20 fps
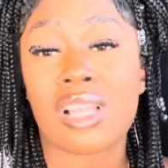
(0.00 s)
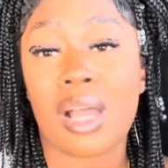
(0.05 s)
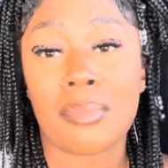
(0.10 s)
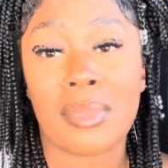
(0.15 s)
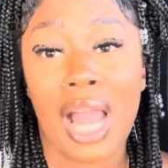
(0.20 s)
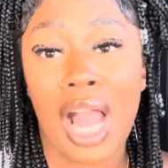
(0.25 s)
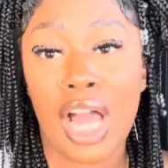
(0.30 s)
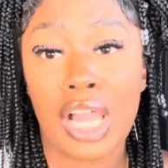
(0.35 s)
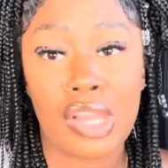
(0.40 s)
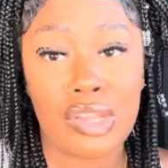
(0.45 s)
I'm
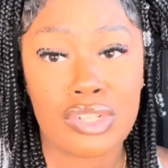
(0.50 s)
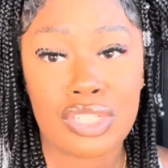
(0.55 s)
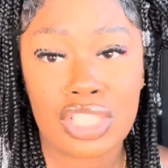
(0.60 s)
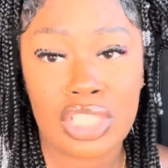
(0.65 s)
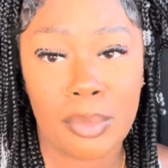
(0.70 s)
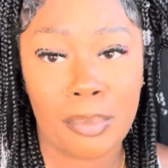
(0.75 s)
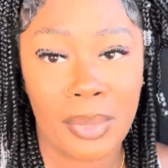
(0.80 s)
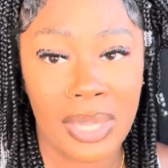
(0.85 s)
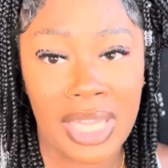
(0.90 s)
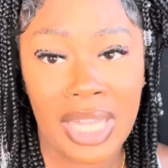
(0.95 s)
not allergic
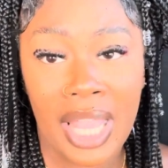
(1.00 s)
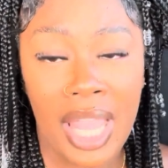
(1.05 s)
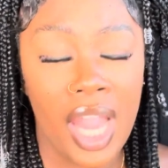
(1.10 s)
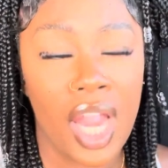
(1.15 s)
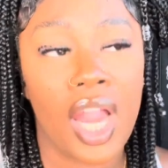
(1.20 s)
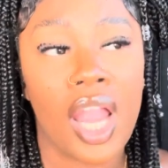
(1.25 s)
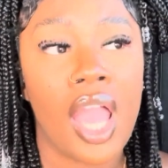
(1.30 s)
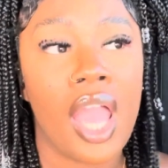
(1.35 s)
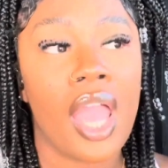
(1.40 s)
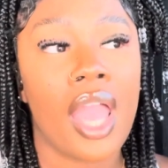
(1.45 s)
to braiding
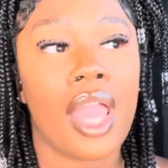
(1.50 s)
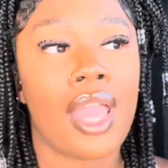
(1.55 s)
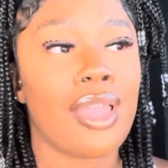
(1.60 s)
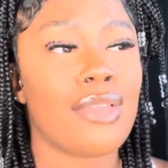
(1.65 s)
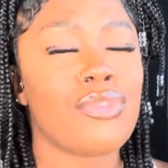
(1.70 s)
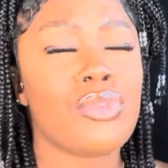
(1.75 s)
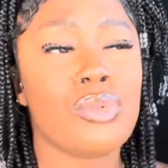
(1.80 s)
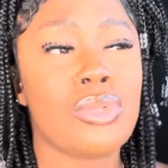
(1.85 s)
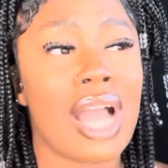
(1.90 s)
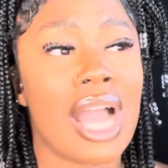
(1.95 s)
hair.
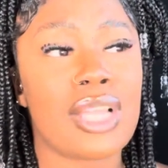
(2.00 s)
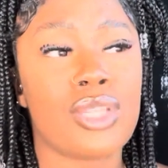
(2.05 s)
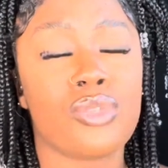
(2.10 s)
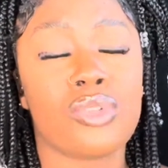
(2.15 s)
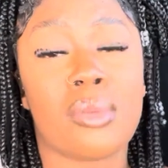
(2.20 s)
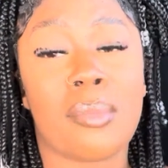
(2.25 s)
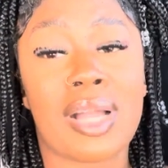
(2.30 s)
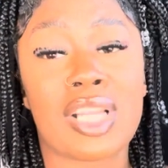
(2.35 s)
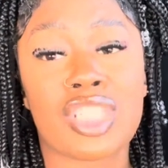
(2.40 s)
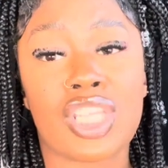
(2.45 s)
If you're not new
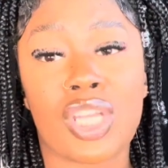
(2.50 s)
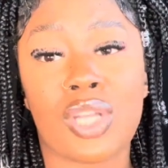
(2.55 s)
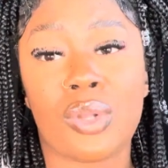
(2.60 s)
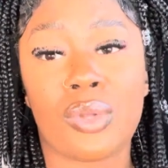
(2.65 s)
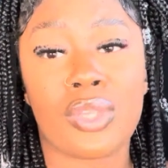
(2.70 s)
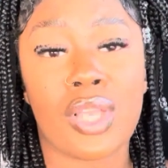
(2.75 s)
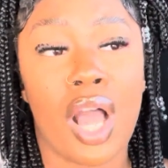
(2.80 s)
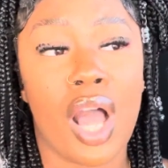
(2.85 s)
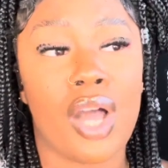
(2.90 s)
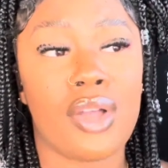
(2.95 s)
to my
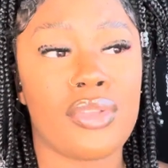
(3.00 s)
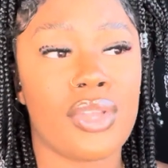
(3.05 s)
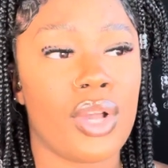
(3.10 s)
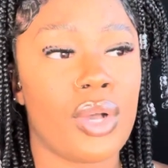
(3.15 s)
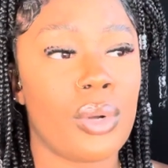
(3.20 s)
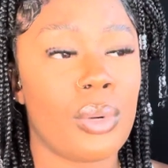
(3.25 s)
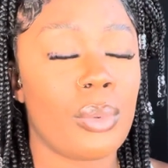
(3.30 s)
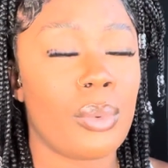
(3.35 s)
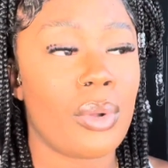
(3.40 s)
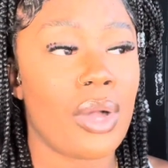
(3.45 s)
channel, y'all
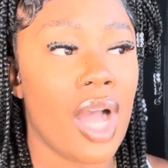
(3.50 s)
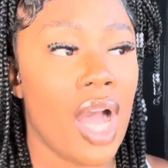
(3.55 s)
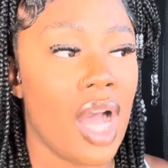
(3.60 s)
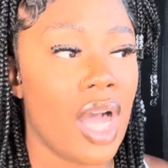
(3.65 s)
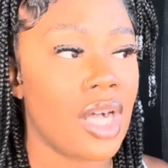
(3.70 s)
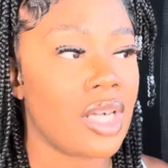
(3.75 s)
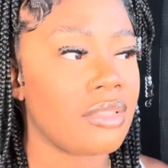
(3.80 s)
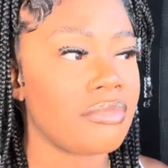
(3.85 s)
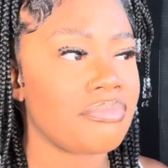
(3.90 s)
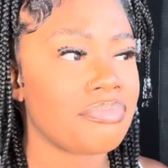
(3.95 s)

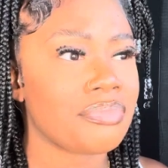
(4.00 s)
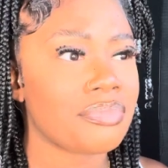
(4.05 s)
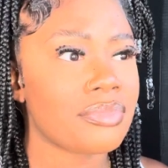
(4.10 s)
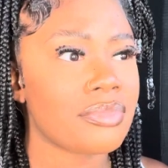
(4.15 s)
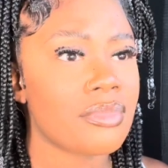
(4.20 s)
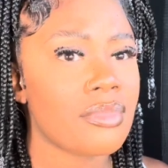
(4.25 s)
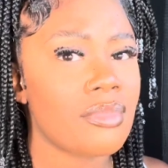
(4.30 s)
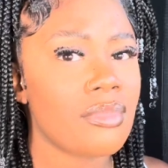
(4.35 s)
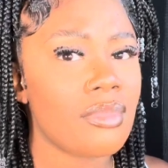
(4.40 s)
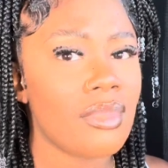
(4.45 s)
know
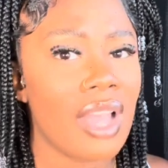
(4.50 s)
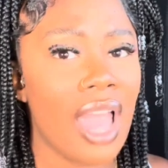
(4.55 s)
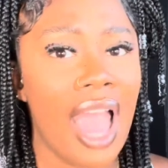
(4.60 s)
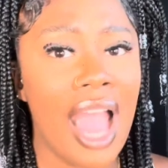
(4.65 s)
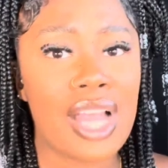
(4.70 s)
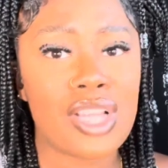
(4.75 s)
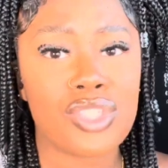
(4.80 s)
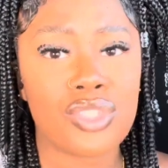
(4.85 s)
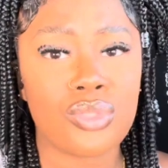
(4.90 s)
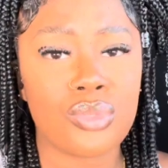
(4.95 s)

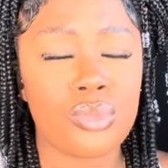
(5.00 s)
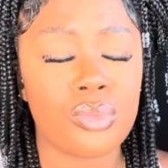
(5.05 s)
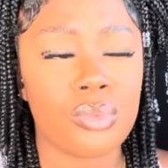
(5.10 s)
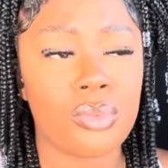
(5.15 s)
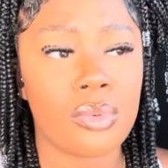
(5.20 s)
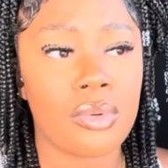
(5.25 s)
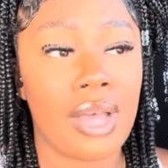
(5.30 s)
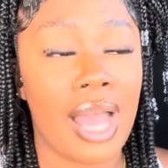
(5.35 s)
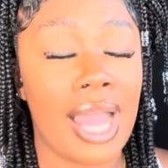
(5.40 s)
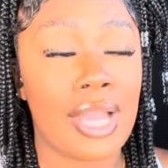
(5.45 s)
I
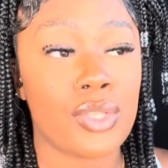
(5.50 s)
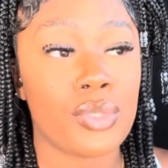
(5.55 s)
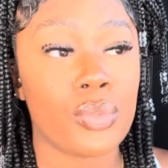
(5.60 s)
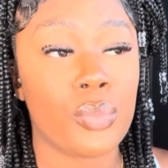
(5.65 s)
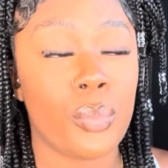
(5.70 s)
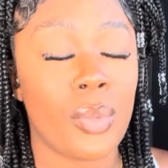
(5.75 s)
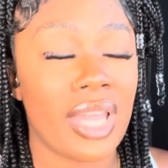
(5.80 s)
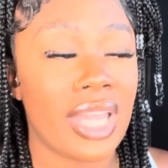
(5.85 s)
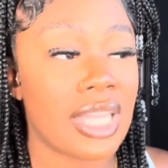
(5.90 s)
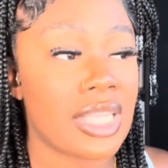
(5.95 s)
do
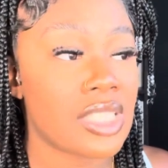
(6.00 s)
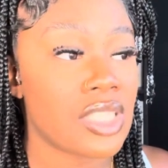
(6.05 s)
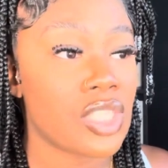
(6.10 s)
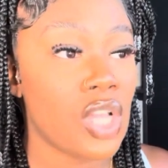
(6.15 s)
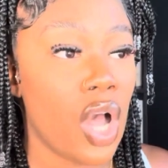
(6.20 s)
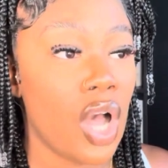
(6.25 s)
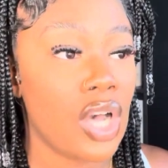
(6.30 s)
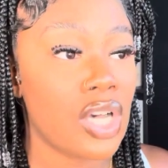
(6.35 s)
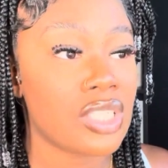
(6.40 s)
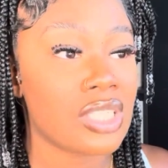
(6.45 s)
wig
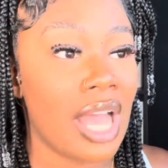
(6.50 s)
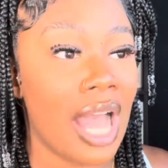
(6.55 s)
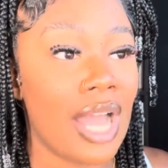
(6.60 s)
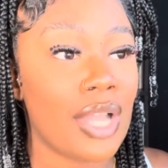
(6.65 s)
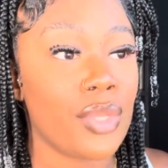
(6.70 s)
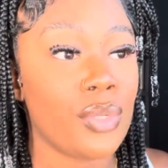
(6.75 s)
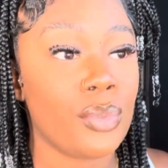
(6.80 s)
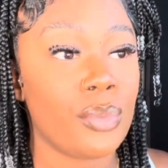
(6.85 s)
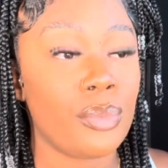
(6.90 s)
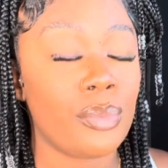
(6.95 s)
installs. I
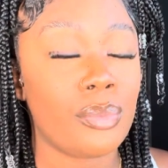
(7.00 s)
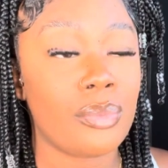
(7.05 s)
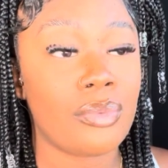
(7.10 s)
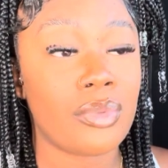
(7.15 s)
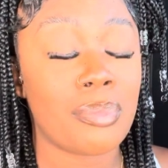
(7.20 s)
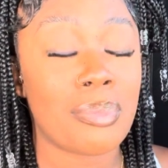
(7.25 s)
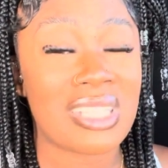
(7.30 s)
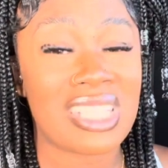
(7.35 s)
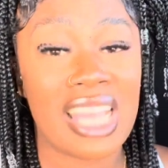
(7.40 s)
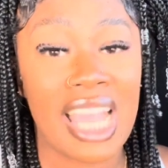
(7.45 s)
do
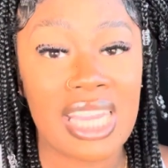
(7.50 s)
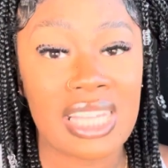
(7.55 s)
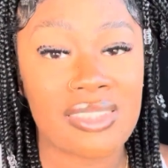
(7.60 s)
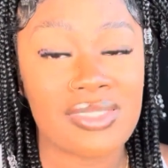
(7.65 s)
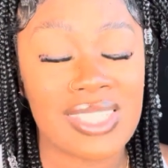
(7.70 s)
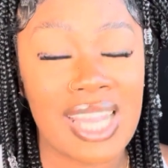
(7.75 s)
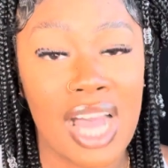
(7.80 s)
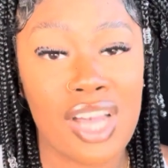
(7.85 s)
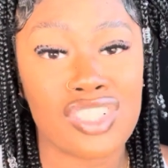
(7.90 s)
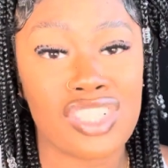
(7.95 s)

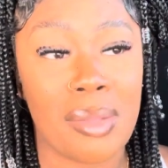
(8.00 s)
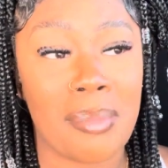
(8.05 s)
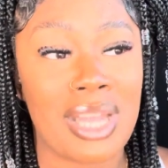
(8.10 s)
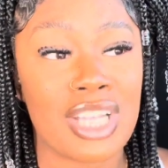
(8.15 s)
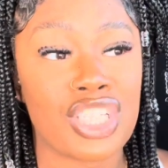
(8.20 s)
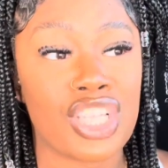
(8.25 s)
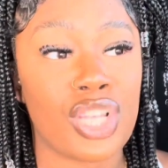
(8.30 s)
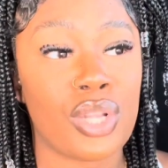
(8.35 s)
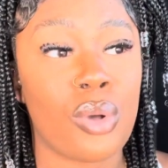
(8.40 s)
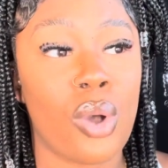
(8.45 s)
protective styles on my
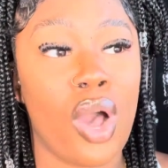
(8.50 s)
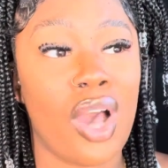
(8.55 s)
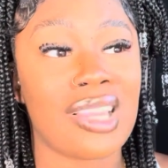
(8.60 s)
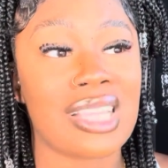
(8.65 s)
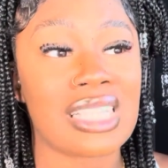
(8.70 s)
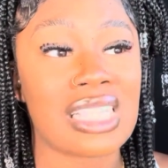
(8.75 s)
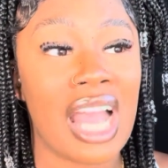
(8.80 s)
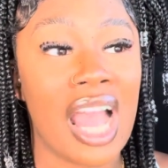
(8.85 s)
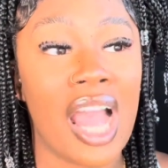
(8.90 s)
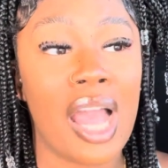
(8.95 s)
channel all
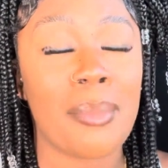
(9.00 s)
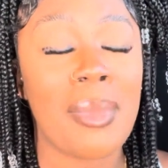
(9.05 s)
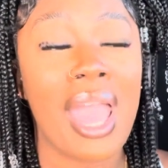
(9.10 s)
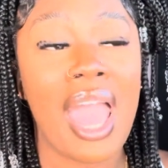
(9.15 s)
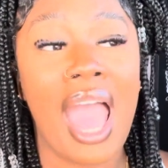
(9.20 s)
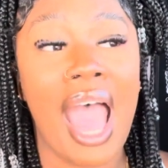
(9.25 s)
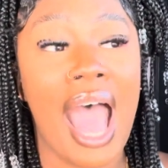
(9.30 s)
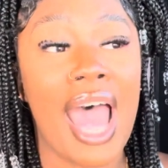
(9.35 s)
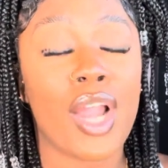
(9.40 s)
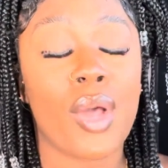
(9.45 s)
the time.
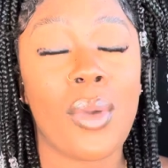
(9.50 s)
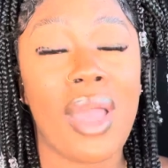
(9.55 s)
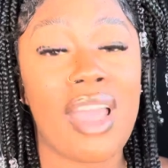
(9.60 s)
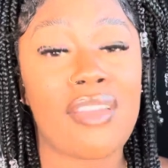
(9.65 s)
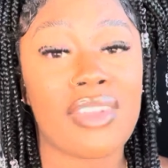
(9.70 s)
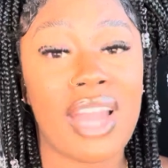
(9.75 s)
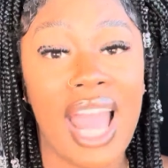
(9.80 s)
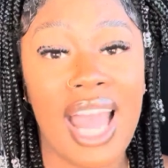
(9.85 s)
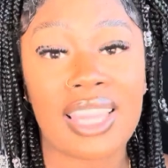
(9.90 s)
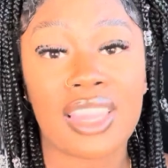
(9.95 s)
I don't
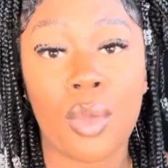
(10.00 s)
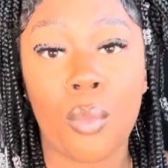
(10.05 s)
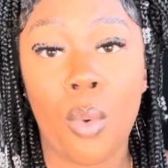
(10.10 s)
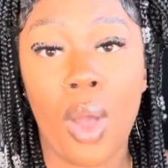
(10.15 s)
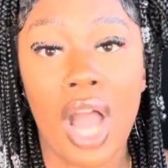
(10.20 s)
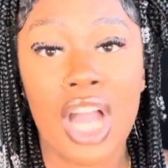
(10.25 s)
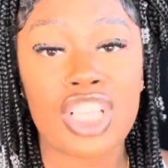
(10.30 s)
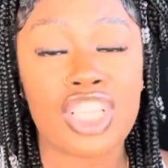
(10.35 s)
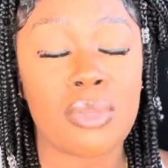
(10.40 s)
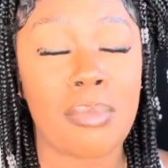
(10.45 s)
ever have to
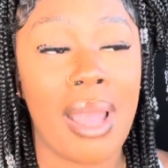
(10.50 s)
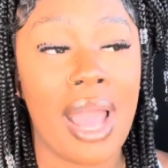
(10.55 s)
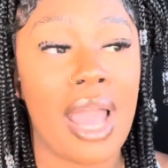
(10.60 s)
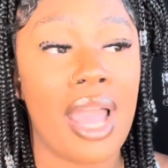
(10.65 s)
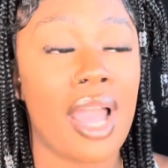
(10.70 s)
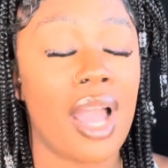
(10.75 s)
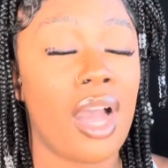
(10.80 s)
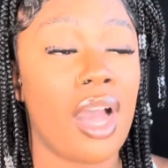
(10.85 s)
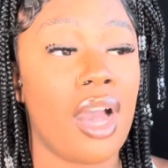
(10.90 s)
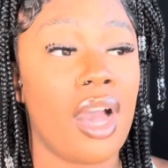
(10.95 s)
wash
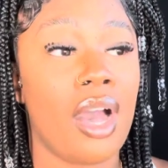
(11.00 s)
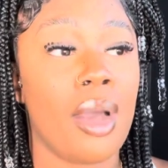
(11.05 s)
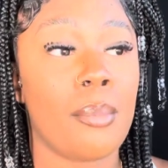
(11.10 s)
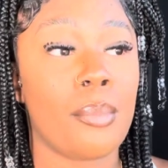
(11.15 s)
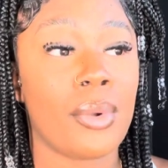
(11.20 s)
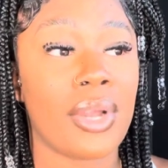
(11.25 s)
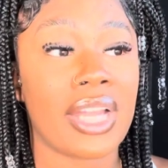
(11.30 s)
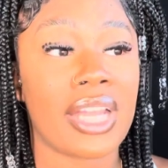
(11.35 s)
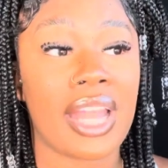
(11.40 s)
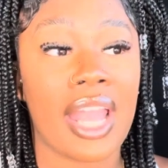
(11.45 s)
my
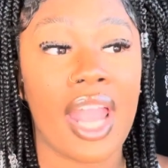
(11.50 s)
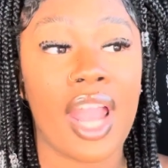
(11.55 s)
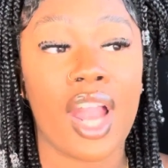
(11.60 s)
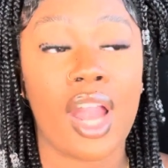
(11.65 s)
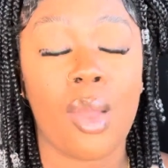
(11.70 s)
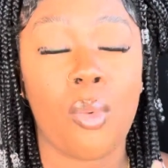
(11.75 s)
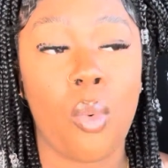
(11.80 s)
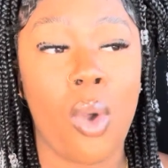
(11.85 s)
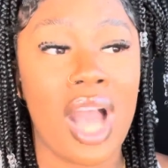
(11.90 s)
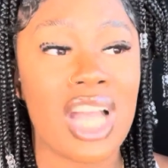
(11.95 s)
braiding
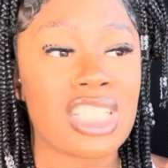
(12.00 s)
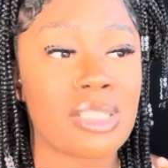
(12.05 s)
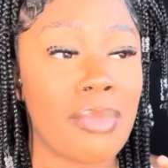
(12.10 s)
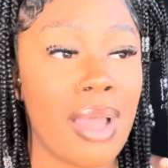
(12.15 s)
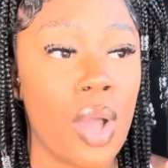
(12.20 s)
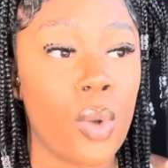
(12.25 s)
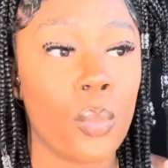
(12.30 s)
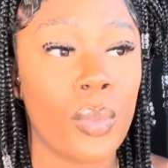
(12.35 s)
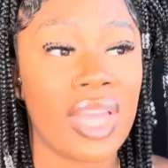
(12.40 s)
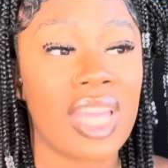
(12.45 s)
hair, wash
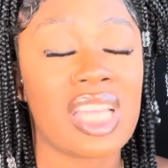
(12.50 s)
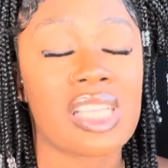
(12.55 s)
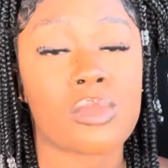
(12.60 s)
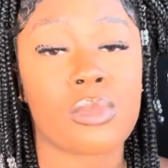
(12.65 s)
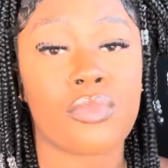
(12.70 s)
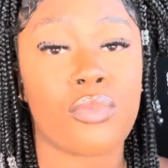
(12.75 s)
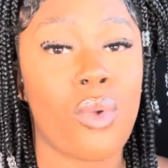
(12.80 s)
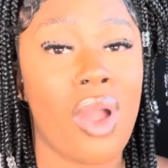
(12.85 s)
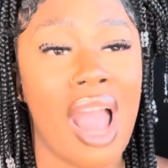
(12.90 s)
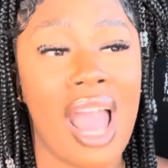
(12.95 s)
my wigs
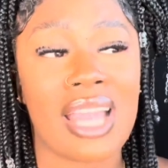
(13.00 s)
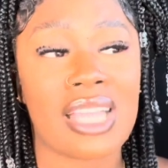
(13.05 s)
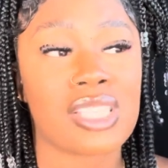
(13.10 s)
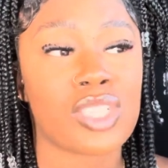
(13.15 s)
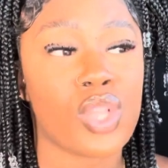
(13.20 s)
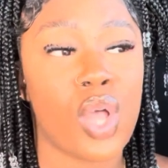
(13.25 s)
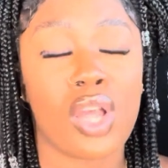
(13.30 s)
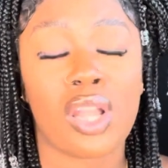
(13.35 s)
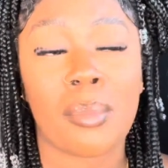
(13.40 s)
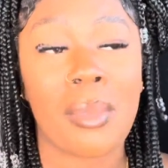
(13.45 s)
before I
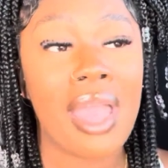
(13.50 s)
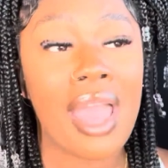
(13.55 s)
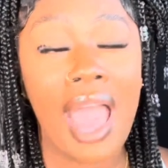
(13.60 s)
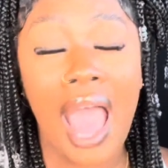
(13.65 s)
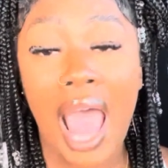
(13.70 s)
install them.